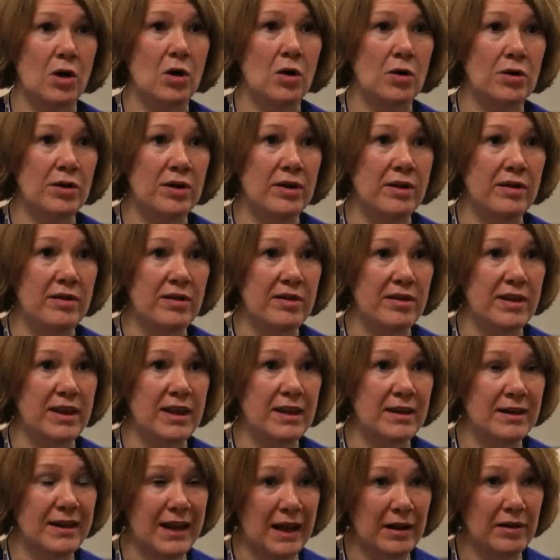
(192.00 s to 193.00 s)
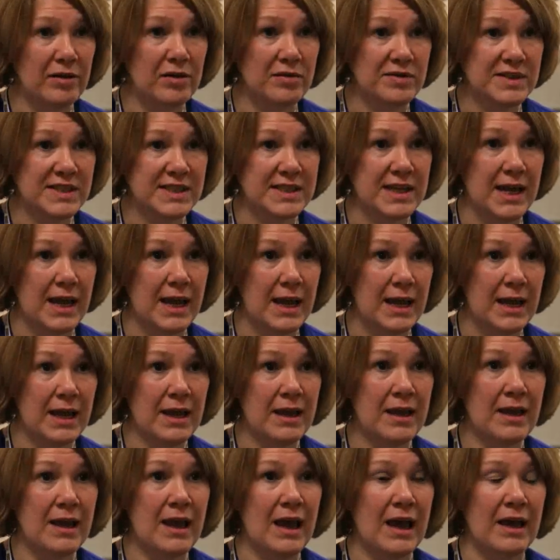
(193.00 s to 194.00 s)
on the length of stay
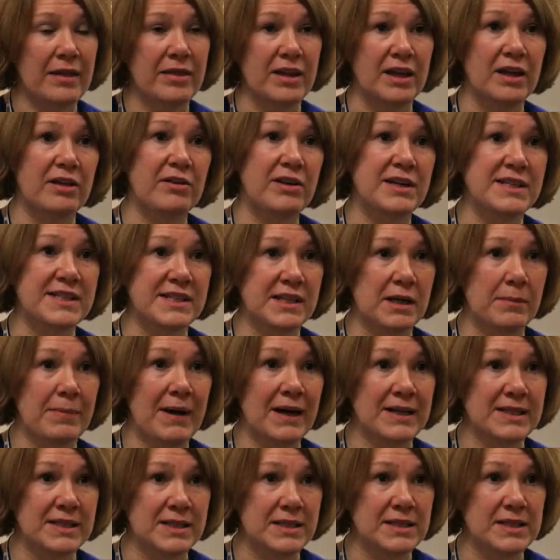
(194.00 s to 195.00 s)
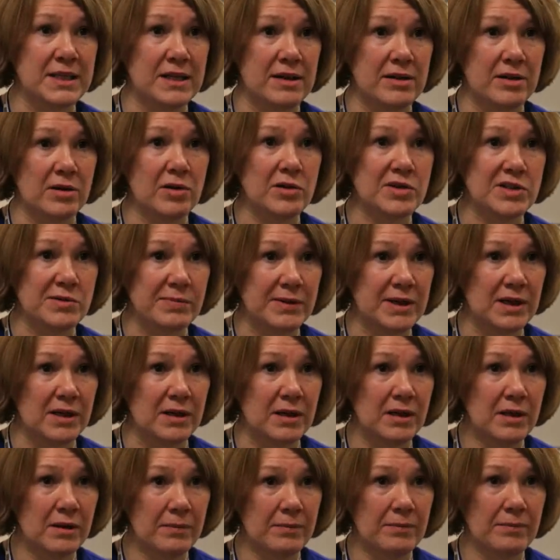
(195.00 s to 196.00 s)
and the increased capacity in the
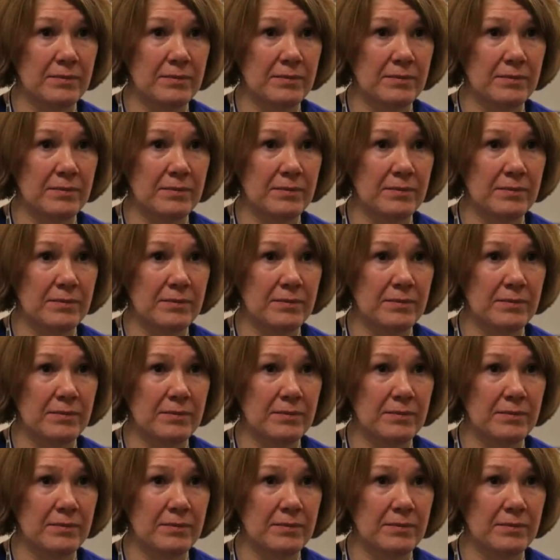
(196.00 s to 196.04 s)
hospital.